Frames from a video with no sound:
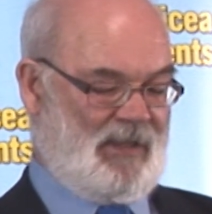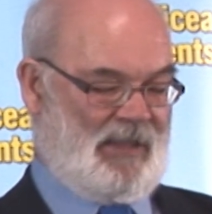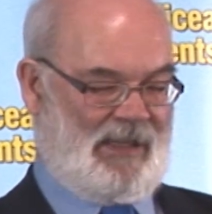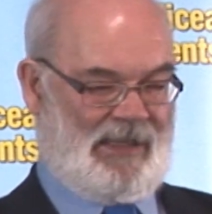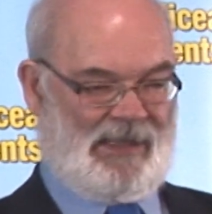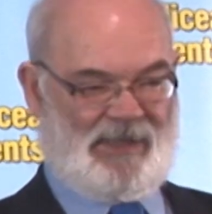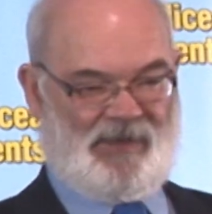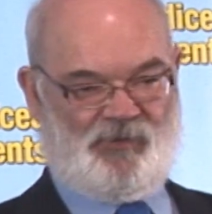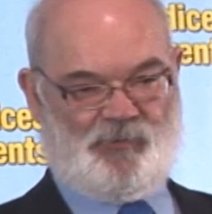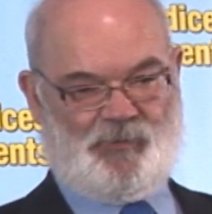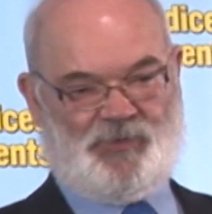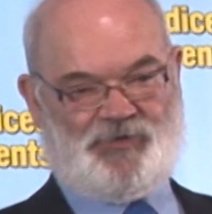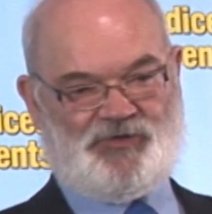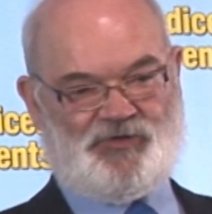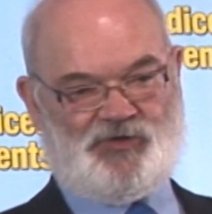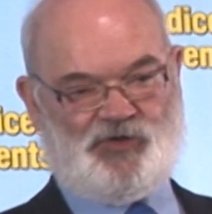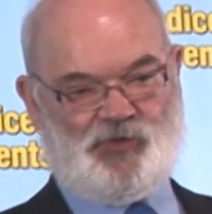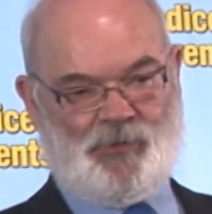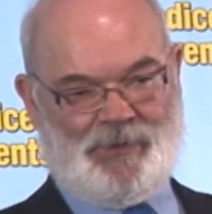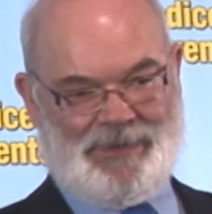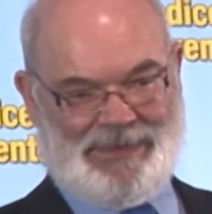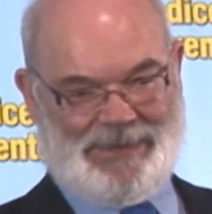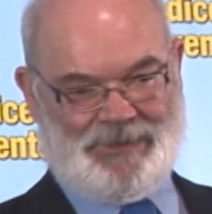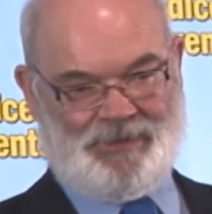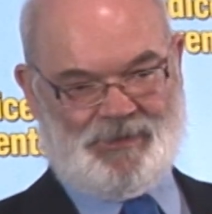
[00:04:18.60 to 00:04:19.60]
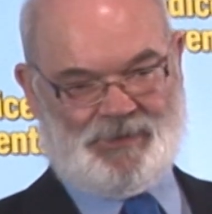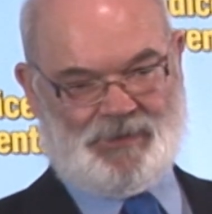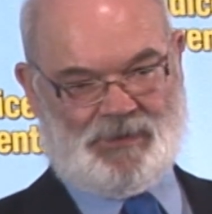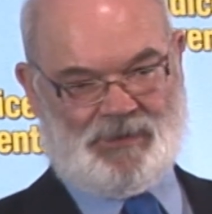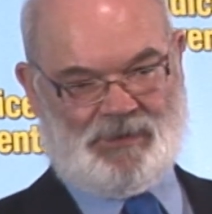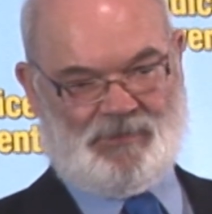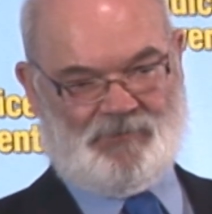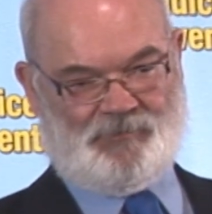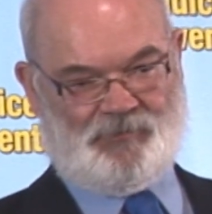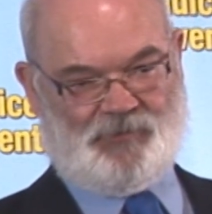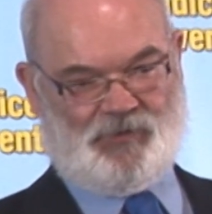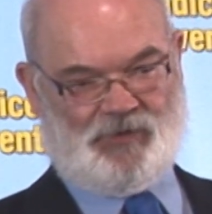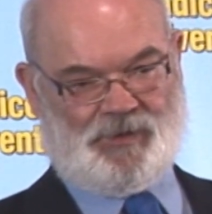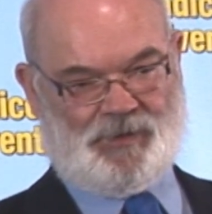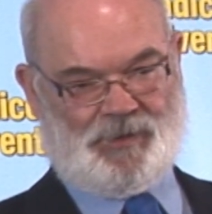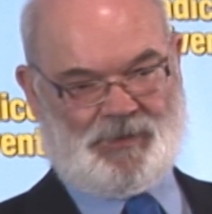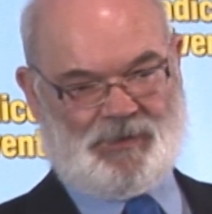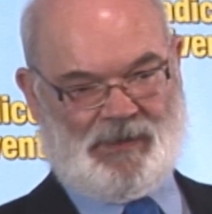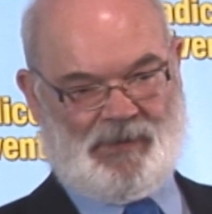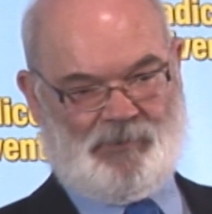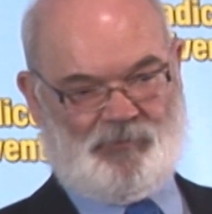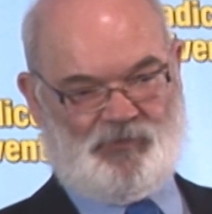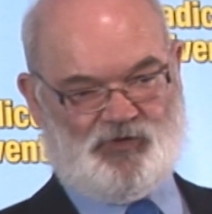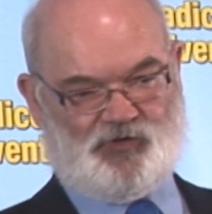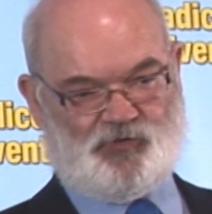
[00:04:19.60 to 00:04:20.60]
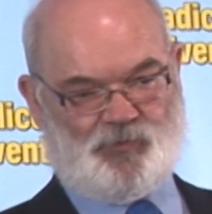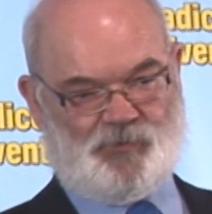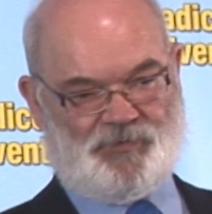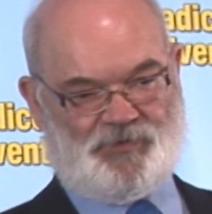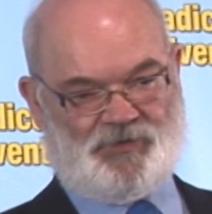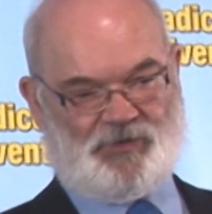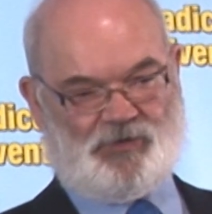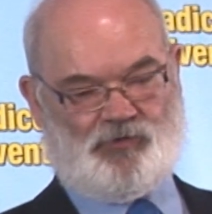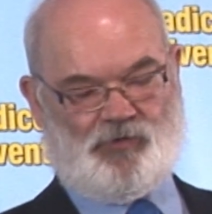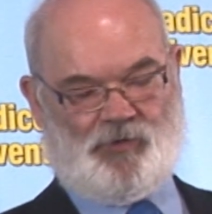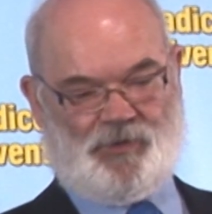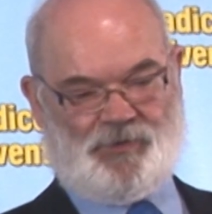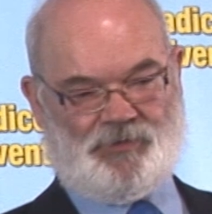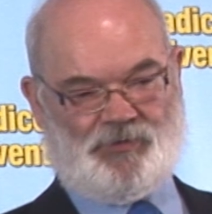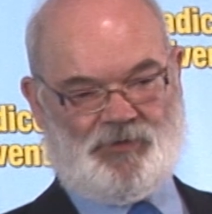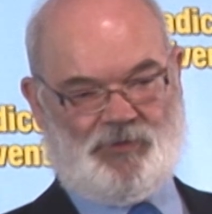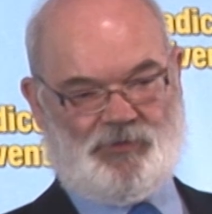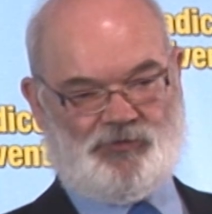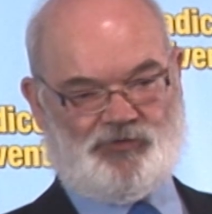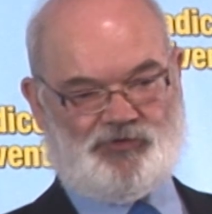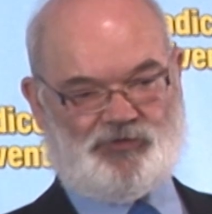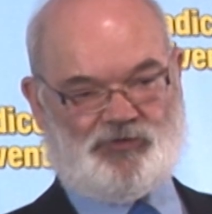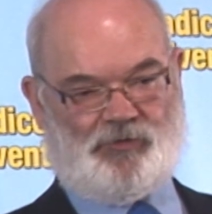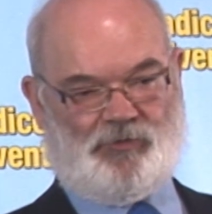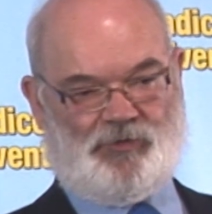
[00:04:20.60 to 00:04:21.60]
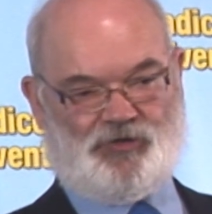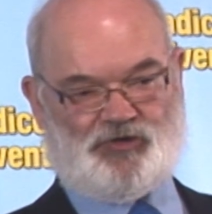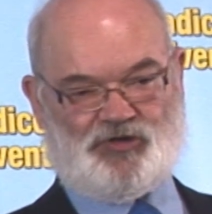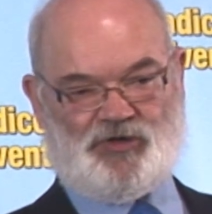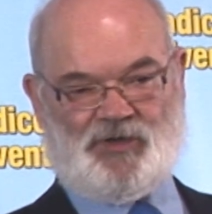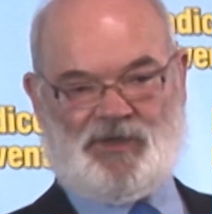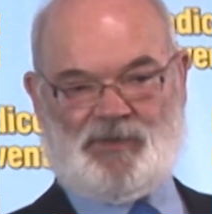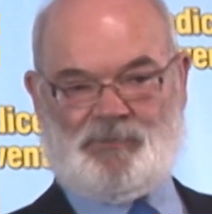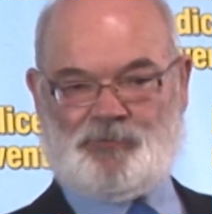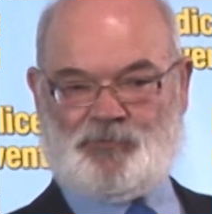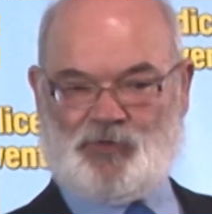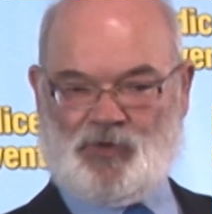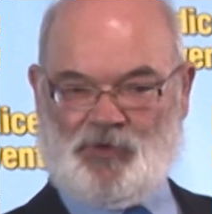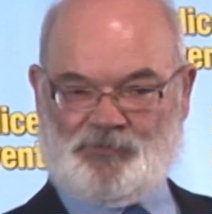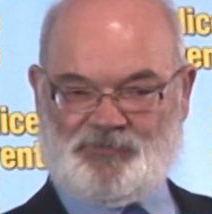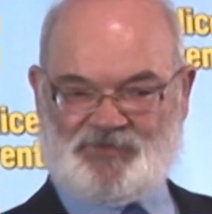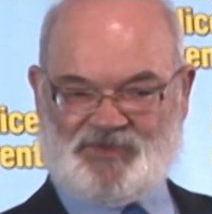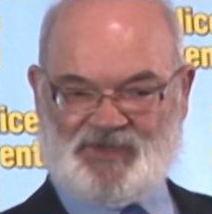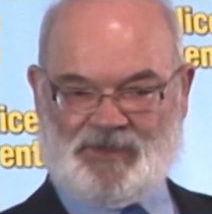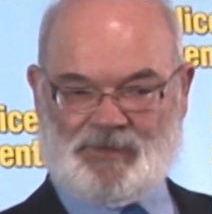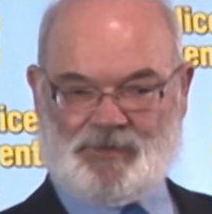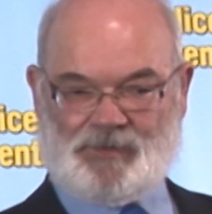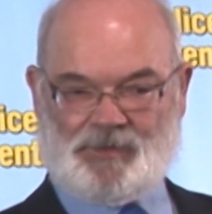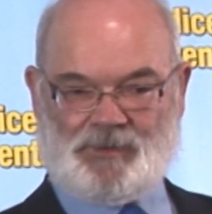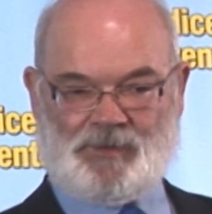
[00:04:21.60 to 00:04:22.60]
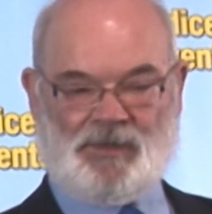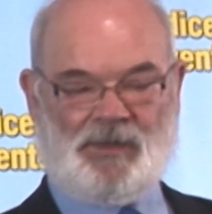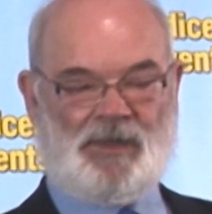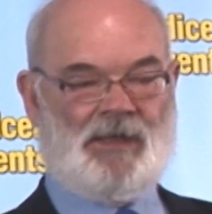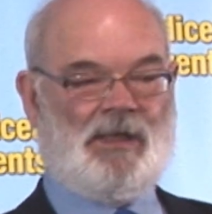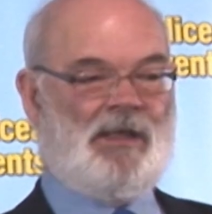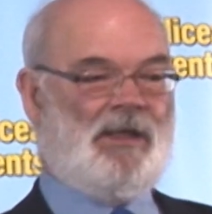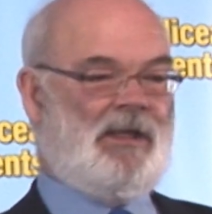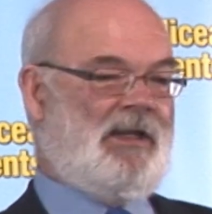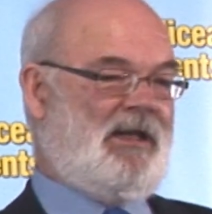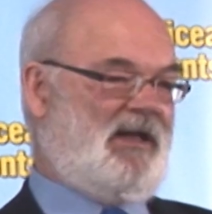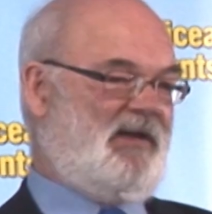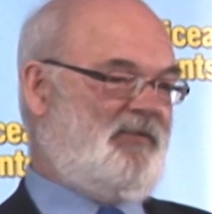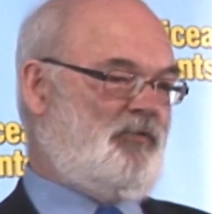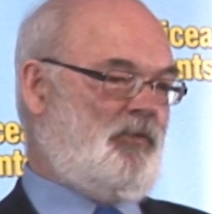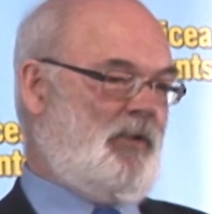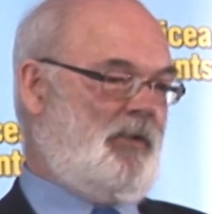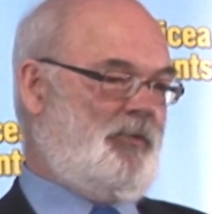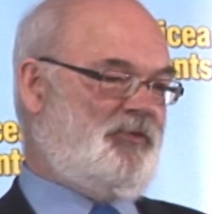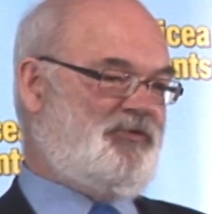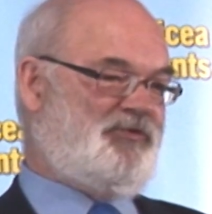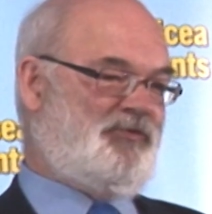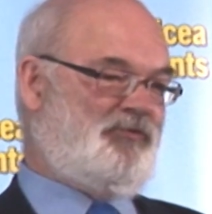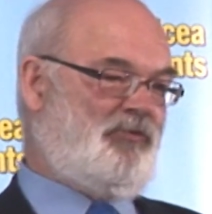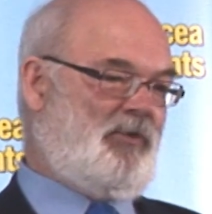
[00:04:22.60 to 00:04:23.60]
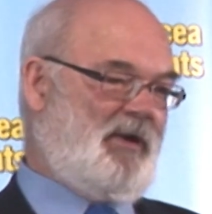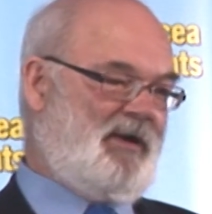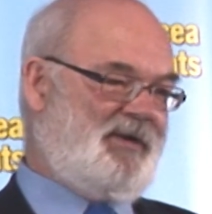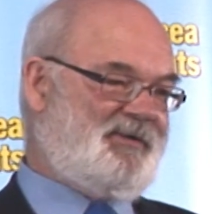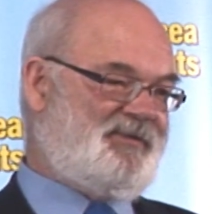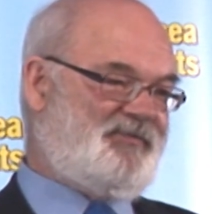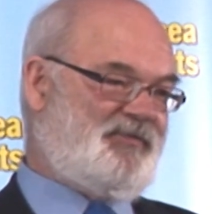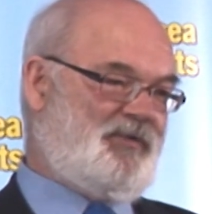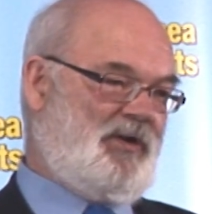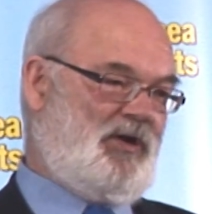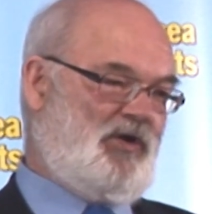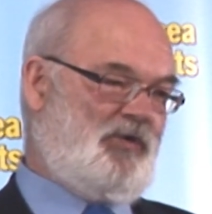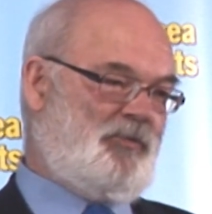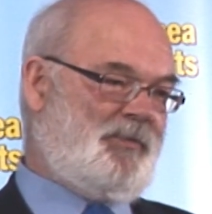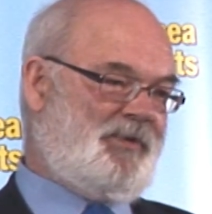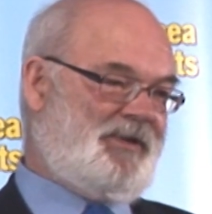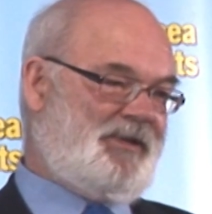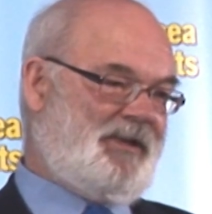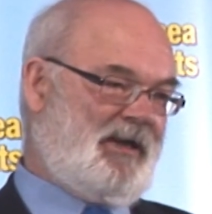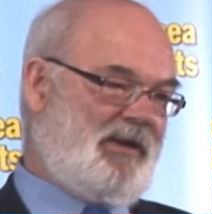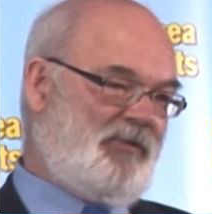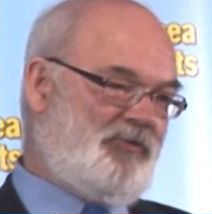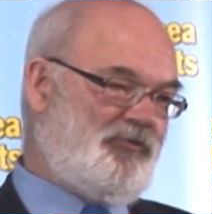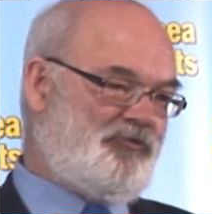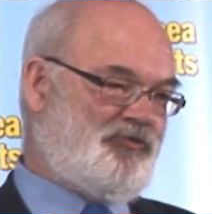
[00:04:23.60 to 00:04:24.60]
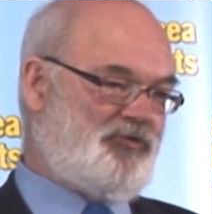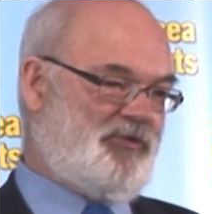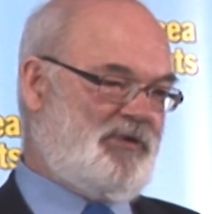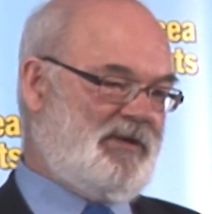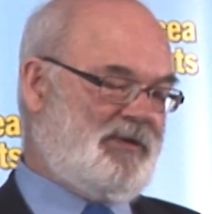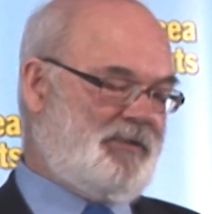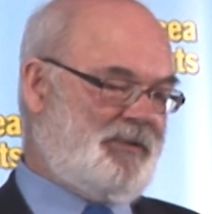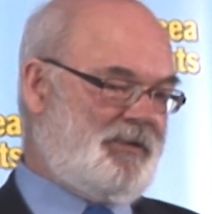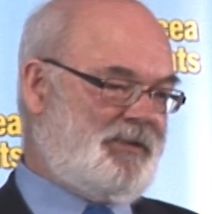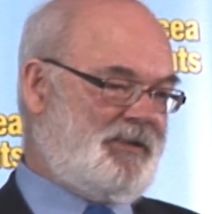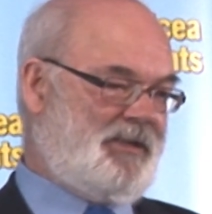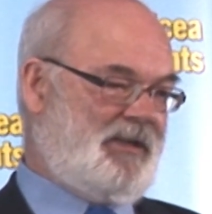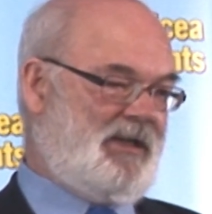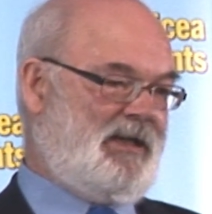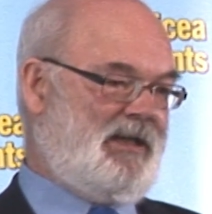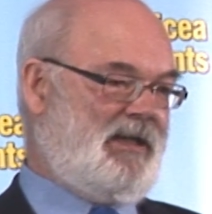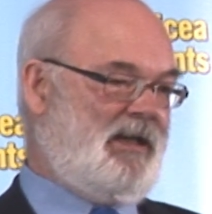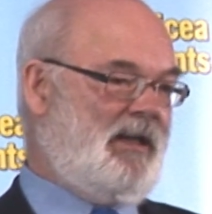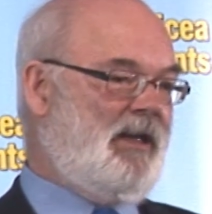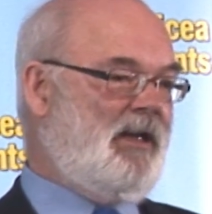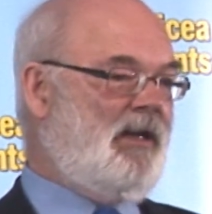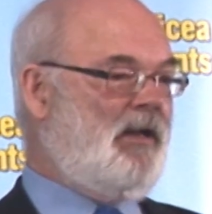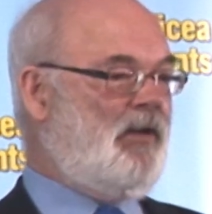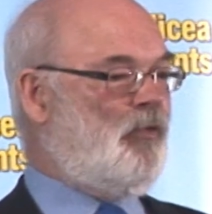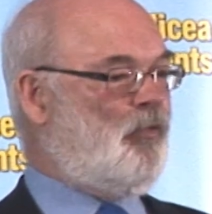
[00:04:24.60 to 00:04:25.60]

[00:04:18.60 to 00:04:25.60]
And it would be too easy for the establishment to crush any protest if we were to write to the Home Secretary and say,